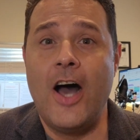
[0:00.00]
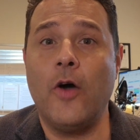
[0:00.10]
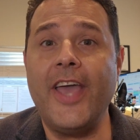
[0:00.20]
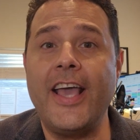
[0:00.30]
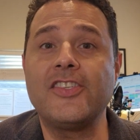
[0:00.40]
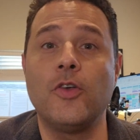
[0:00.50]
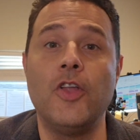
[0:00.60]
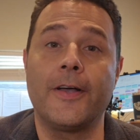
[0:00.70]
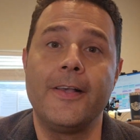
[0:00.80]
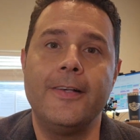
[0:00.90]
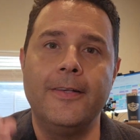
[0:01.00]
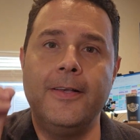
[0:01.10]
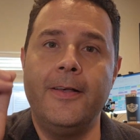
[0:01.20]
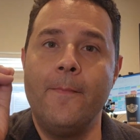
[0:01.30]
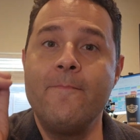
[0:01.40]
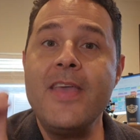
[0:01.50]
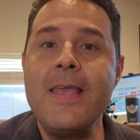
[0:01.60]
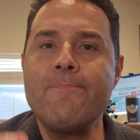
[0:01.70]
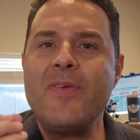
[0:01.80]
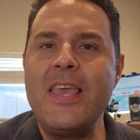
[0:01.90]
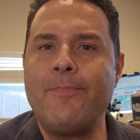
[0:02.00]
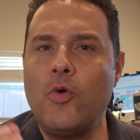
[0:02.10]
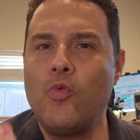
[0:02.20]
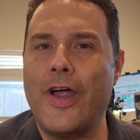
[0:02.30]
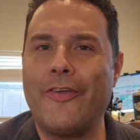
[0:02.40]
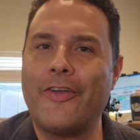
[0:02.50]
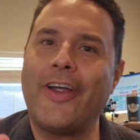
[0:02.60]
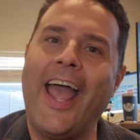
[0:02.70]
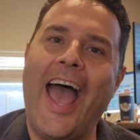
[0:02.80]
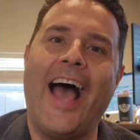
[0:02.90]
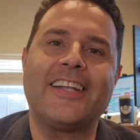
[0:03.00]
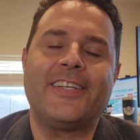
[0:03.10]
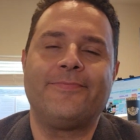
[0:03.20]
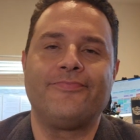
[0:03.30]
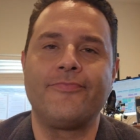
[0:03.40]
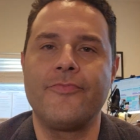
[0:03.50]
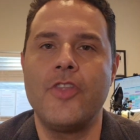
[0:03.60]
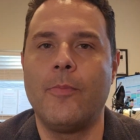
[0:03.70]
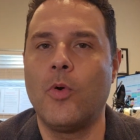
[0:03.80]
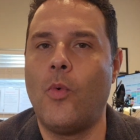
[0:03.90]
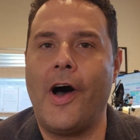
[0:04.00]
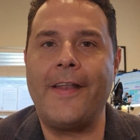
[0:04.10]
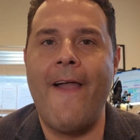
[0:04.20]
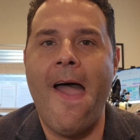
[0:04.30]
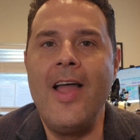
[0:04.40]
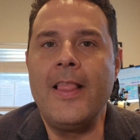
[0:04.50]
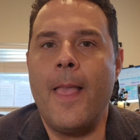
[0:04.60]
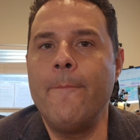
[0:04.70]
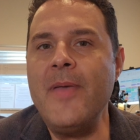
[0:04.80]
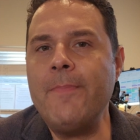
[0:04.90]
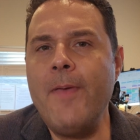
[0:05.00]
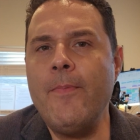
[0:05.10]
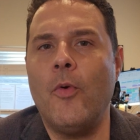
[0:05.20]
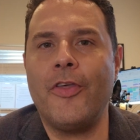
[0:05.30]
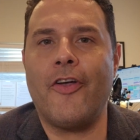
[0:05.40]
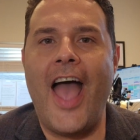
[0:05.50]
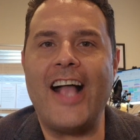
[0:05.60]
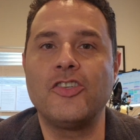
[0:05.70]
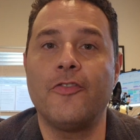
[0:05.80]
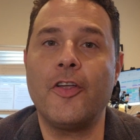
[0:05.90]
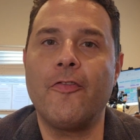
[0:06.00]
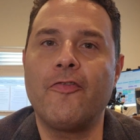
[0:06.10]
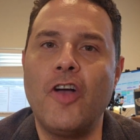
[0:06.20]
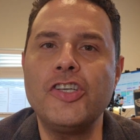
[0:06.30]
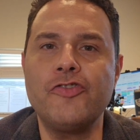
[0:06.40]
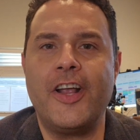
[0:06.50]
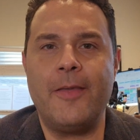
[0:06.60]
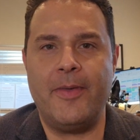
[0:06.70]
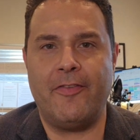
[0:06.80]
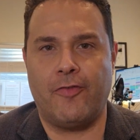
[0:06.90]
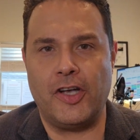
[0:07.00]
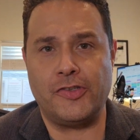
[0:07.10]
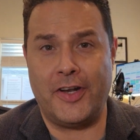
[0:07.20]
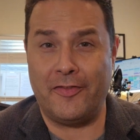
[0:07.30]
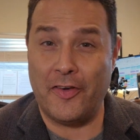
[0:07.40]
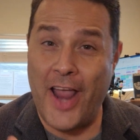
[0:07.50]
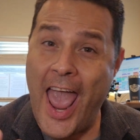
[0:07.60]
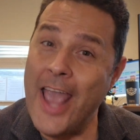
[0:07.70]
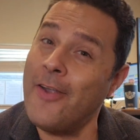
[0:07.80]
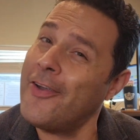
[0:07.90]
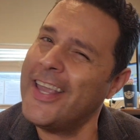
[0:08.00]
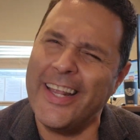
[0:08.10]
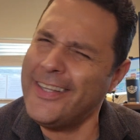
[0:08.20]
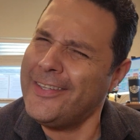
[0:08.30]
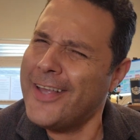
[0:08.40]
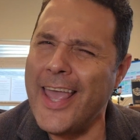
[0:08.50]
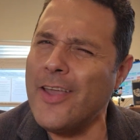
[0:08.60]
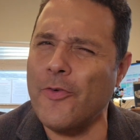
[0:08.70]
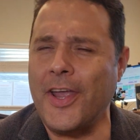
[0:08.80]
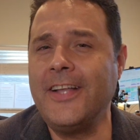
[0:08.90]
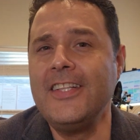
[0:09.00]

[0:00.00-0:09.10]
Okay, so look, meet people where they're at. Number 1, meet people where they're at. So if they're frustrated, be frustrated. If they're angry, get a little angry.